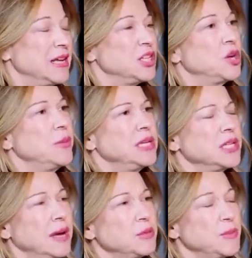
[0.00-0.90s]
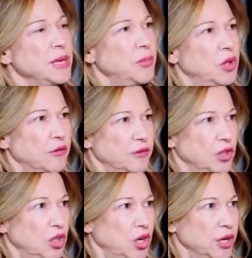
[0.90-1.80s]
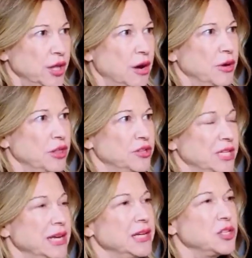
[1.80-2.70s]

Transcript: So many times people overlook that when they're dating.